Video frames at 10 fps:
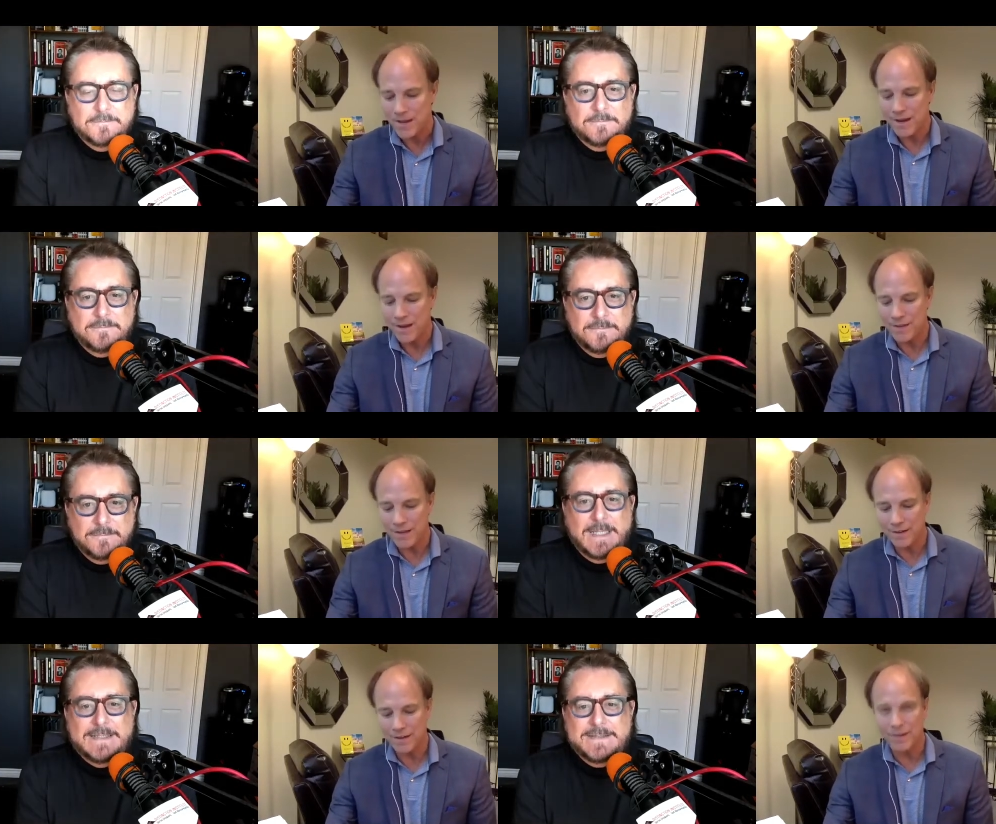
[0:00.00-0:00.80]
Speaker 1: And
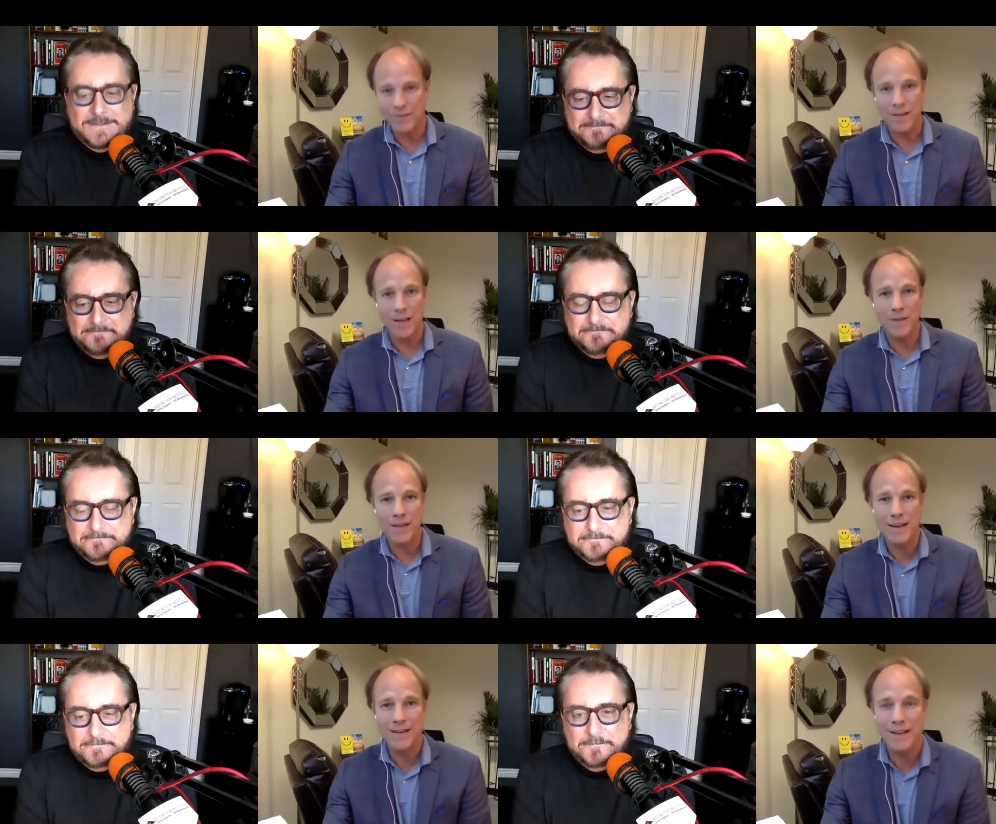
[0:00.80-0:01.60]
then
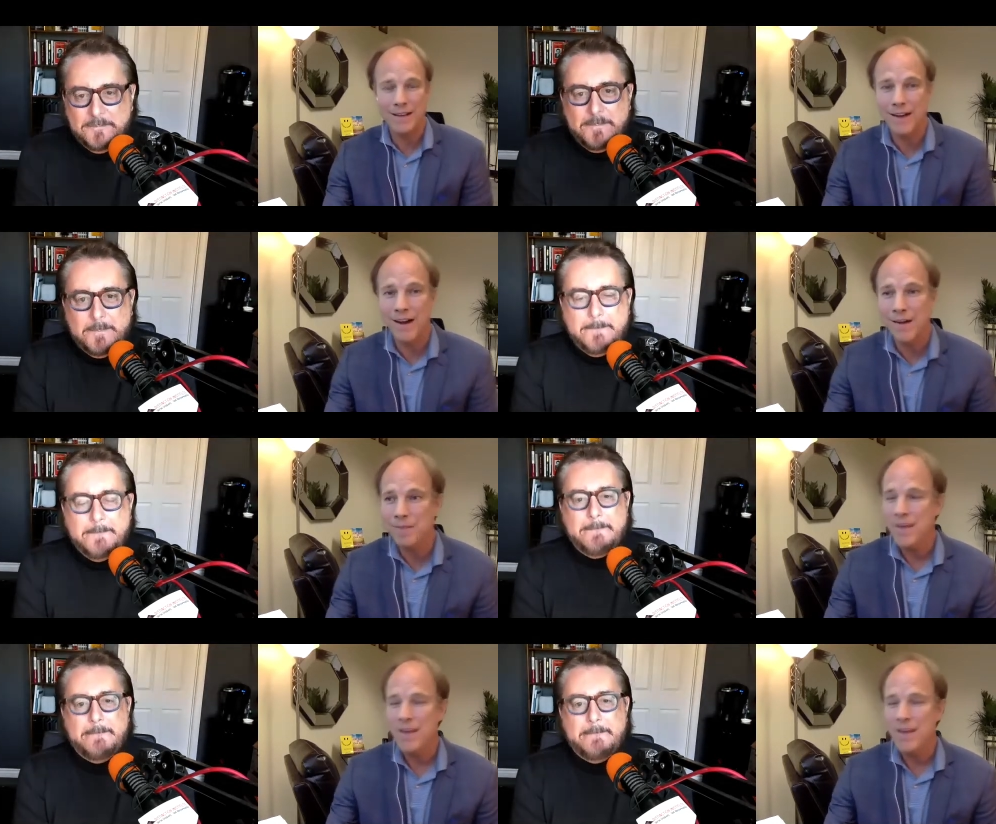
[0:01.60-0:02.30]
ScottMcKain.com,